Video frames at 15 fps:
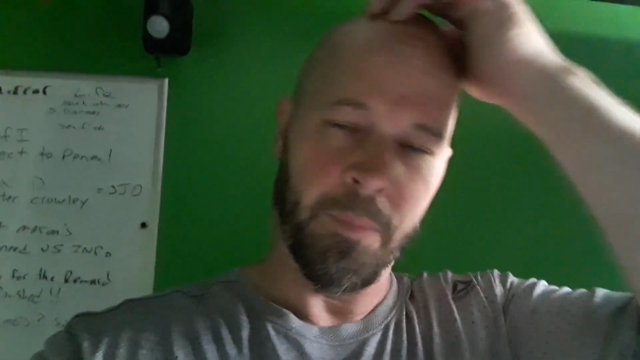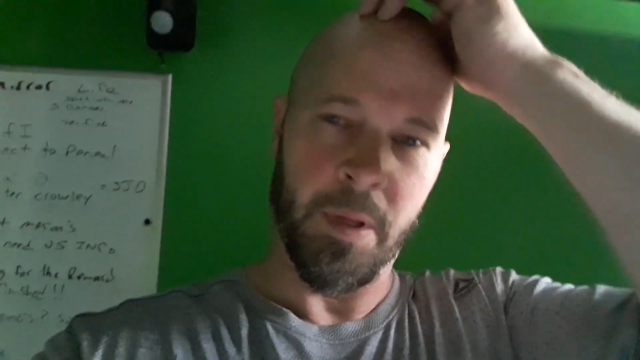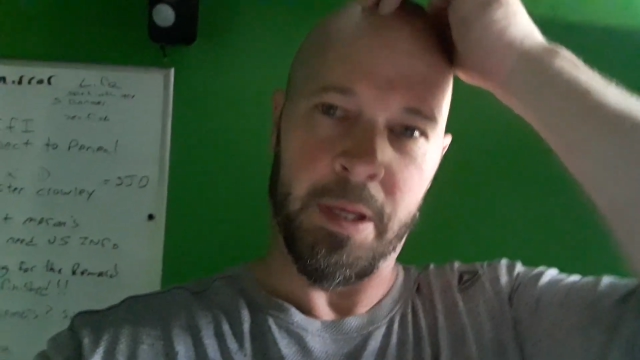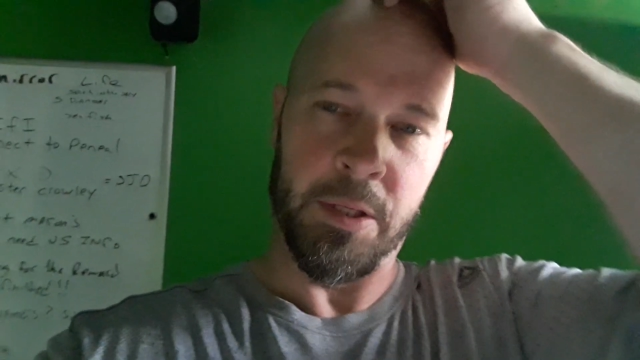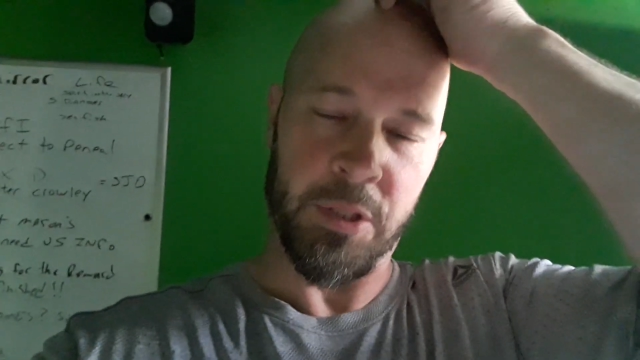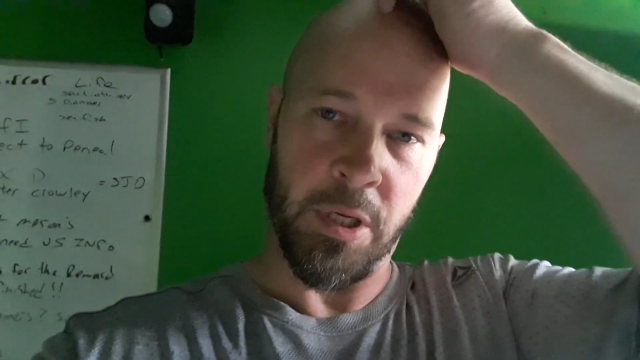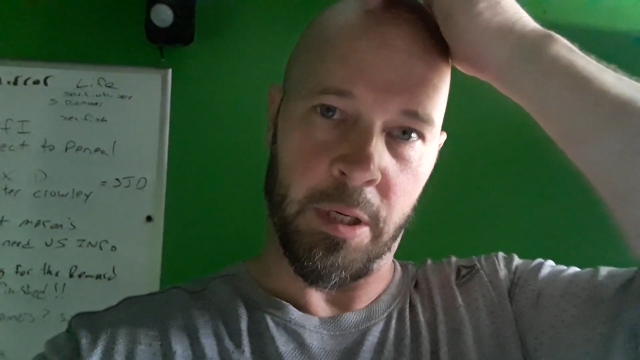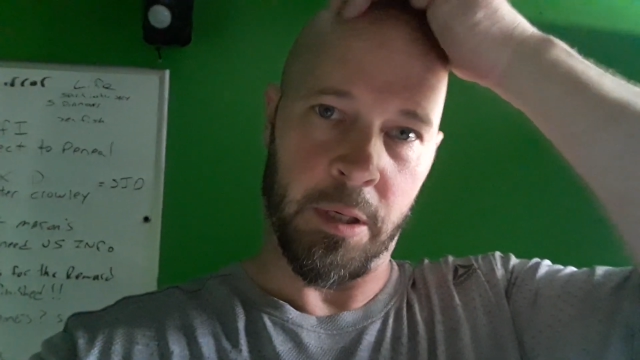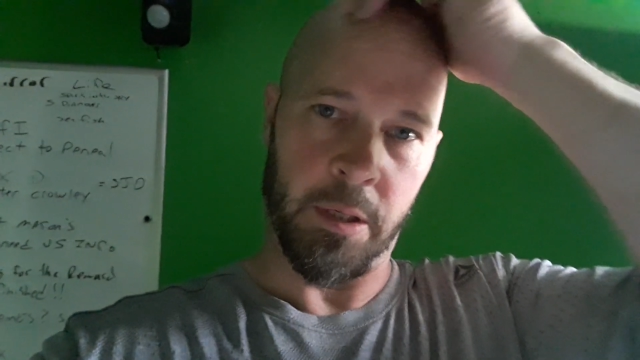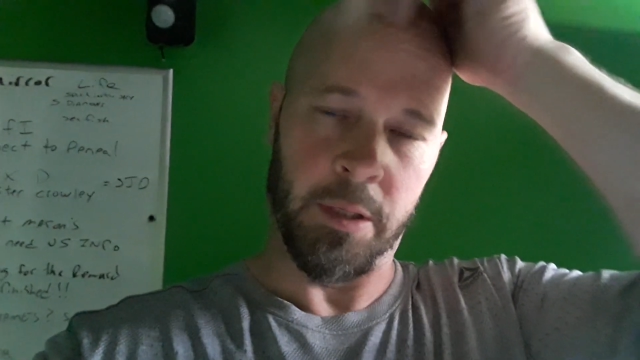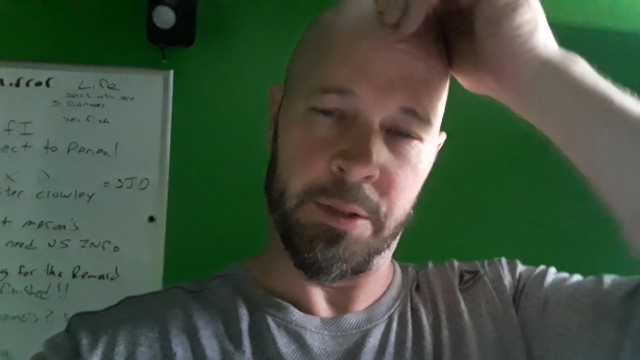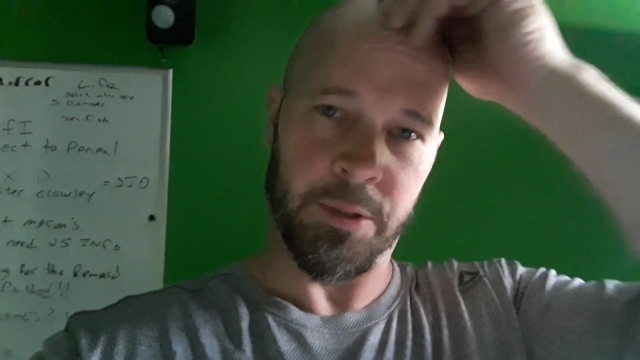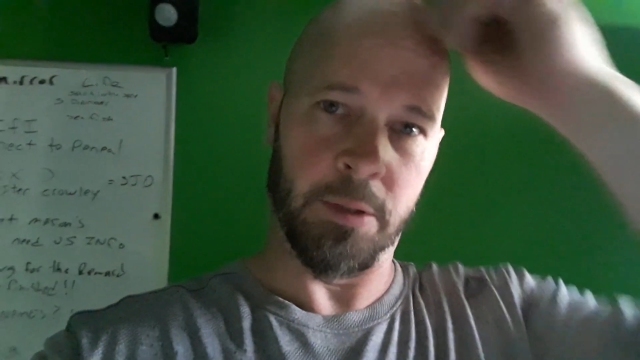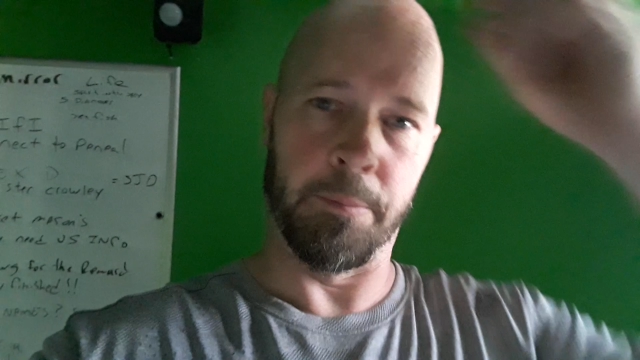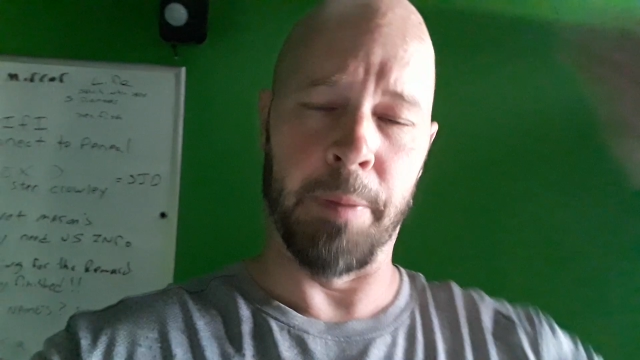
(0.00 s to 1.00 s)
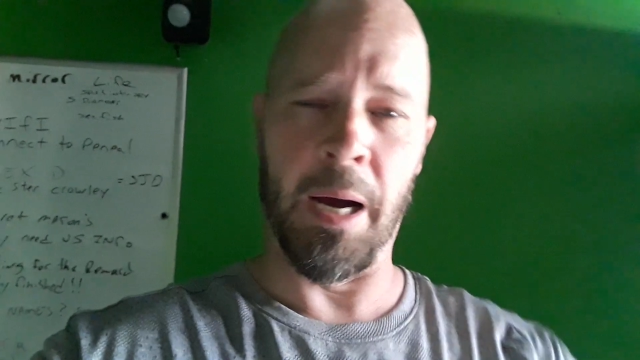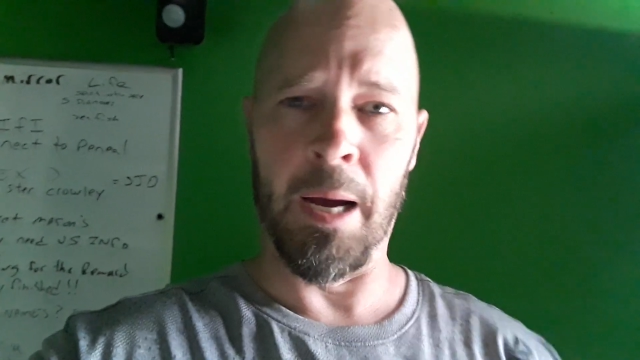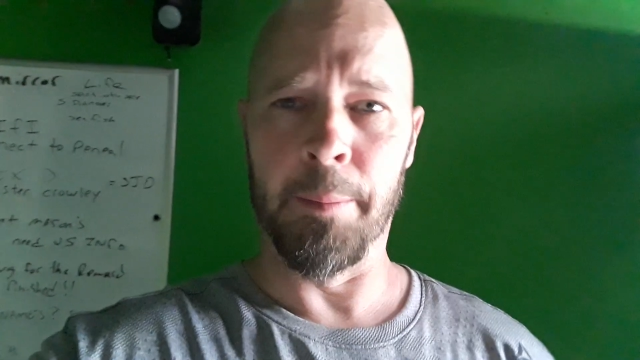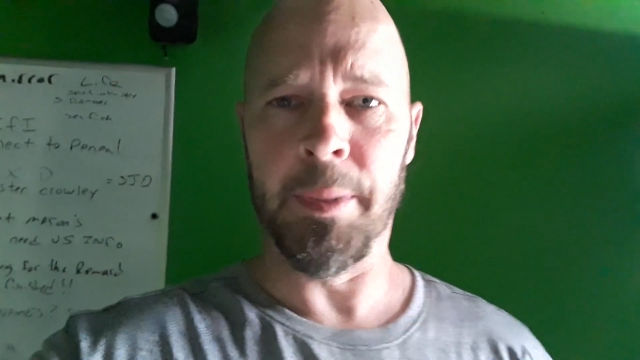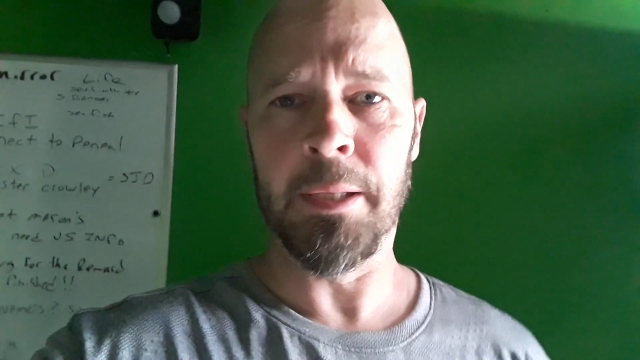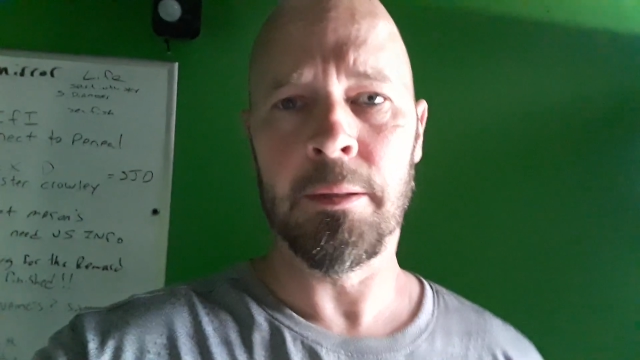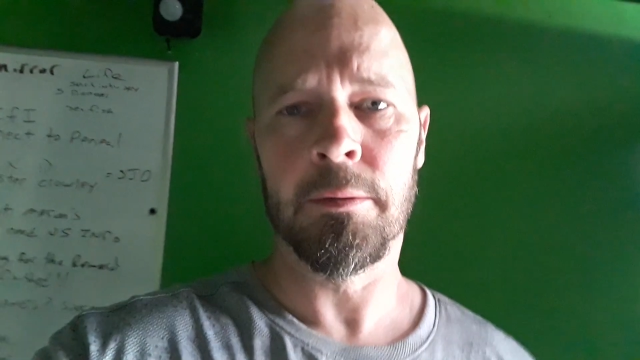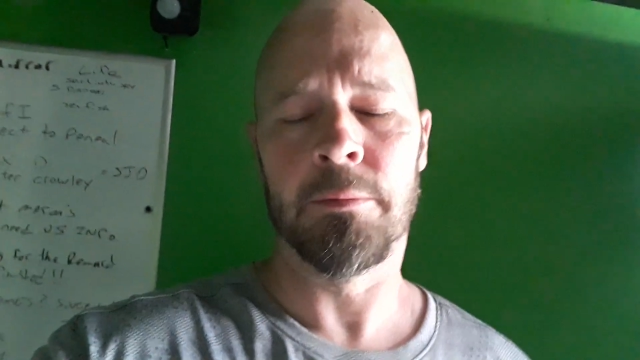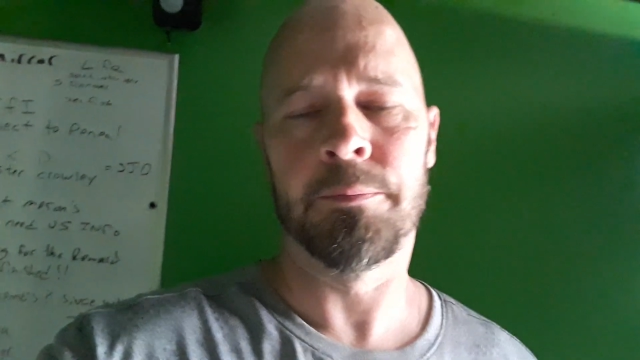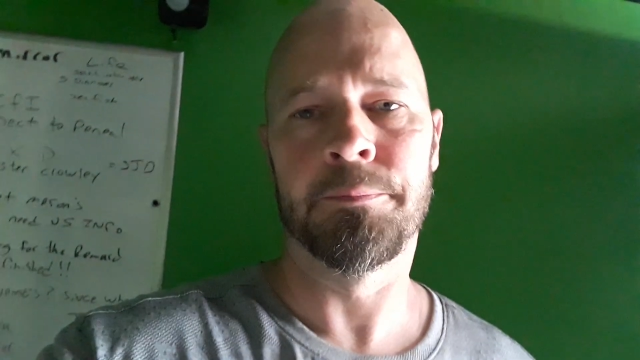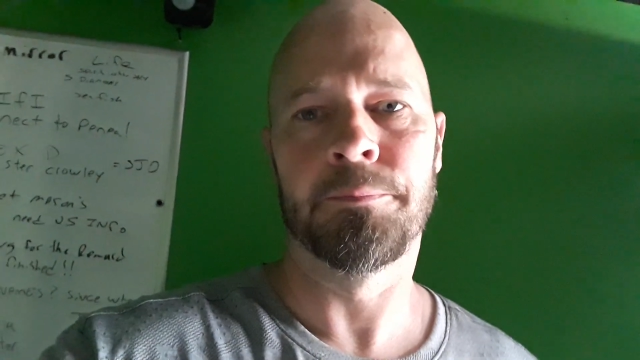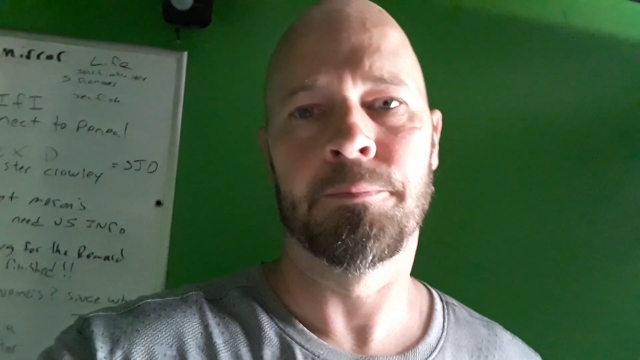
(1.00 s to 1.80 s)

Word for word: it's a, it's a bombing,